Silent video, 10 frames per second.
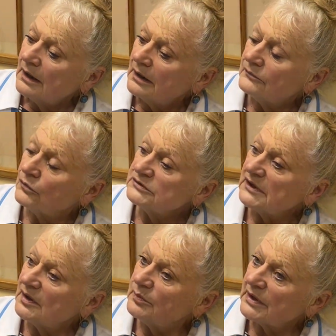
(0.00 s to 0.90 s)
What
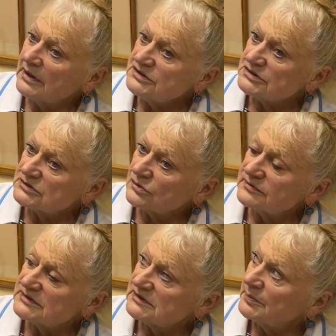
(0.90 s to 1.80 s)
are branches
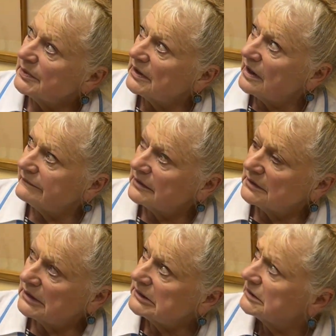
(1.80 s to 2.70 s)
of the
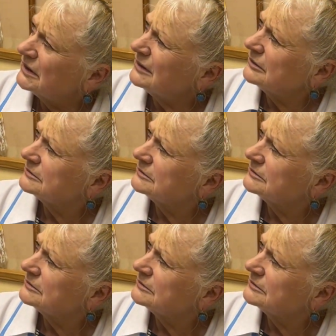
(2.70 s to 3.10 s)
subclavian artery?